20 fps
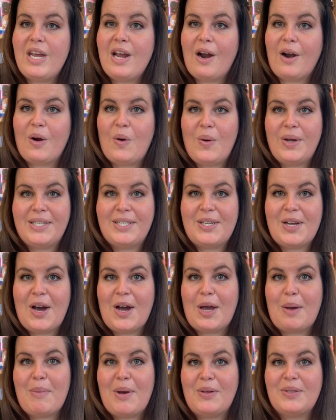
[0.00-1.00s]
are going to
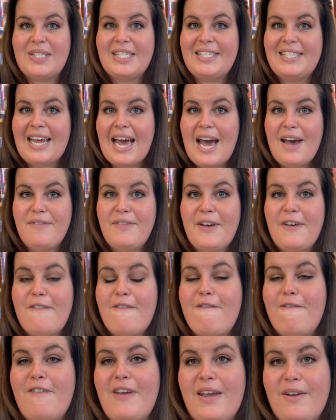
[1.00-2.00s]
talk about staff
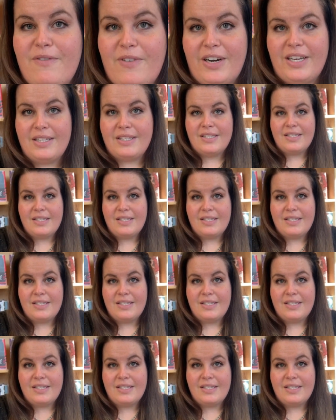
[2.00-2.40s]
favorites.